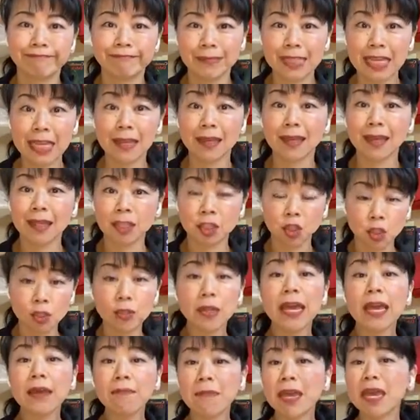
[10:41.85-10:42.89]
Like
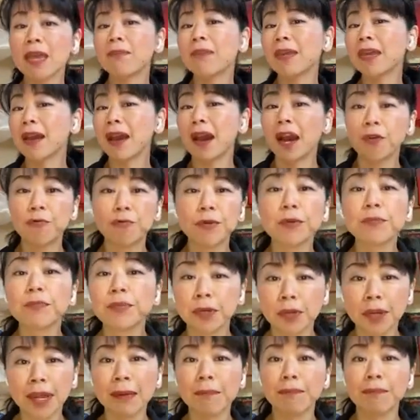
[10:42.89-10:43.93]
today, maybe I will
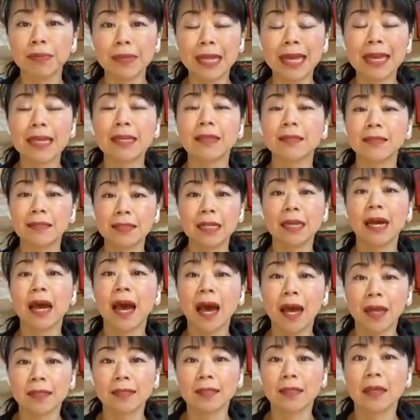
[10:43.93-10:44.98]
put it like the
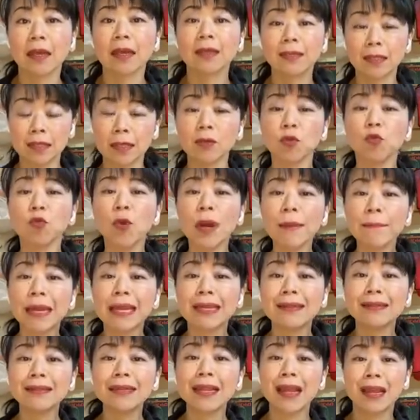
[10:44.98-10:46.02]
us, the
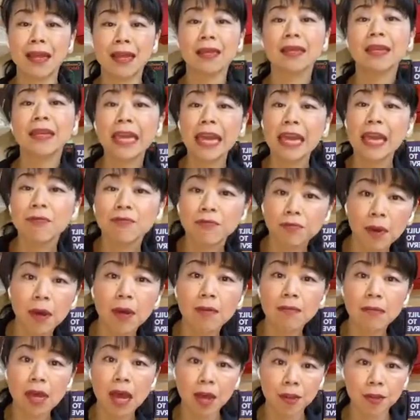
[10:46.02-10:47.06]
women came
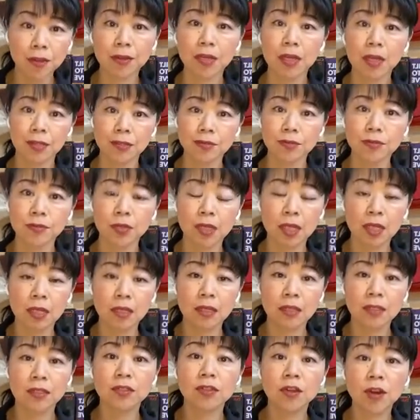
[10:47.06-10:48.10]
from other country,
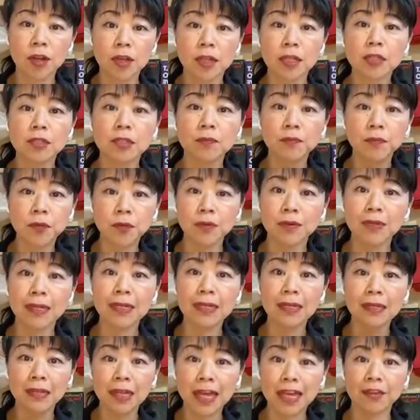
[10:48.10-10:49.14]
starting to
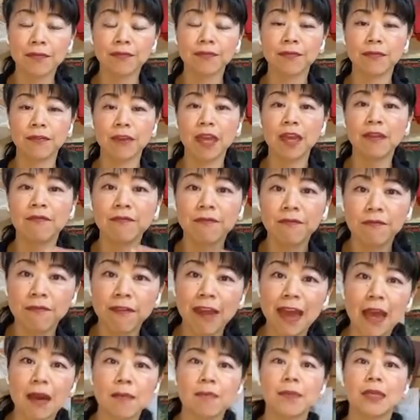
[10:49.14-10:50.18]
building life and
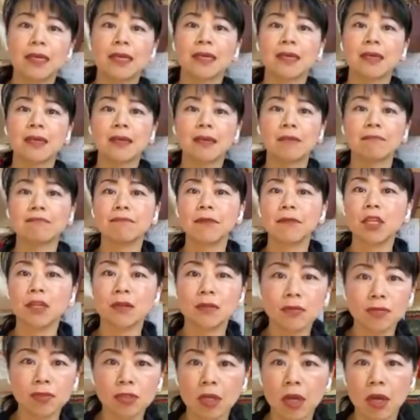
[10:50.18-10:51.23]
family and, you
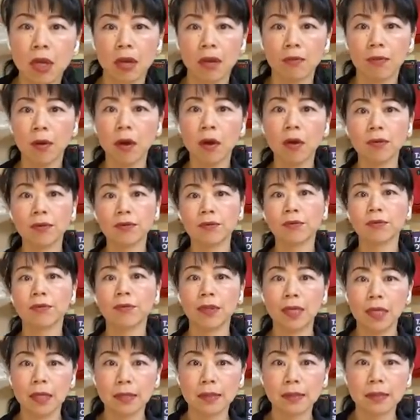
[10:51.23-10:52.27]
know, job, all of those
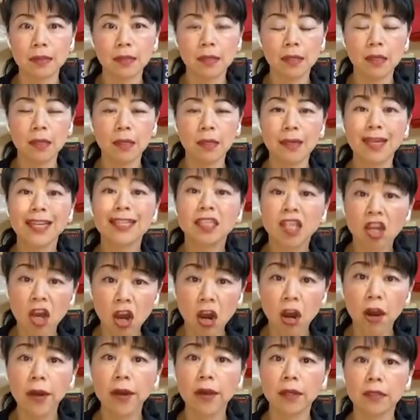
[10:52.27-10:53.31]
things. The
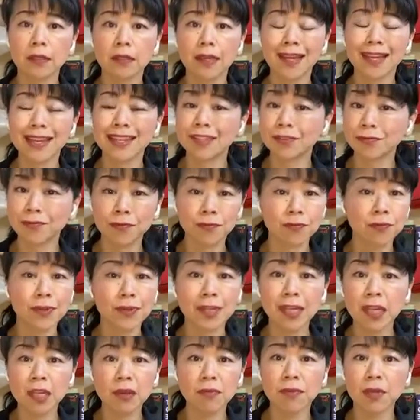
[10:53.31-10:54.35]
hard, it's
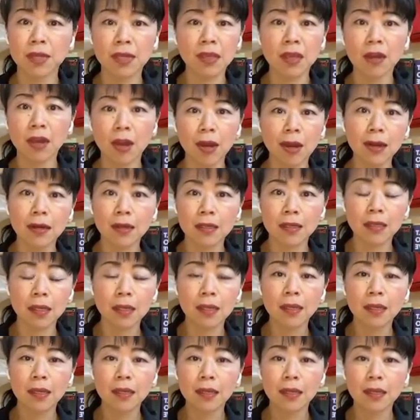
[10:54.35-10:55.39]
really, really hard.
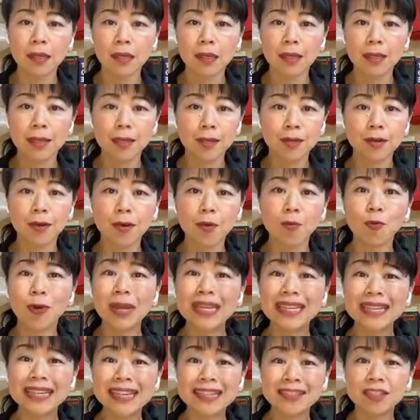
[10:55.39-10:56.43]
You know,
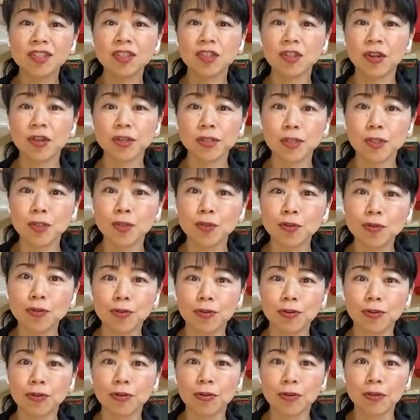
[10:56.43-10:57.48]
when kids start
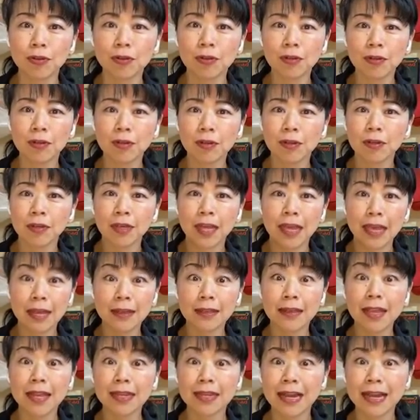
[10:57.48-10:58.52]
school,
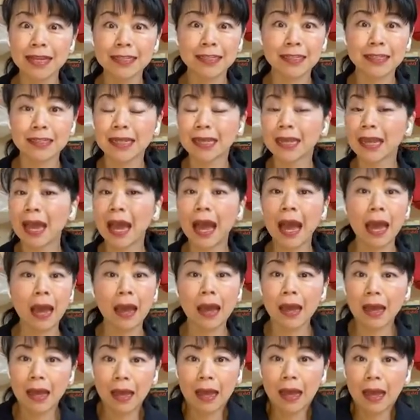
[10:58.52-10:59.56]
and then I just like,
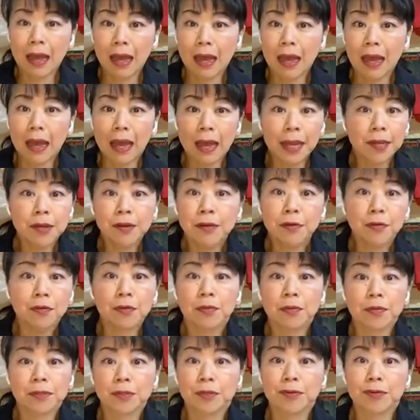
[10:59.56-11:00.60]
I don't know
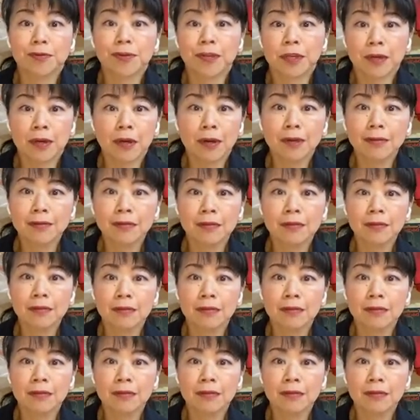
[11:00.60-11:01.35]
what was going on.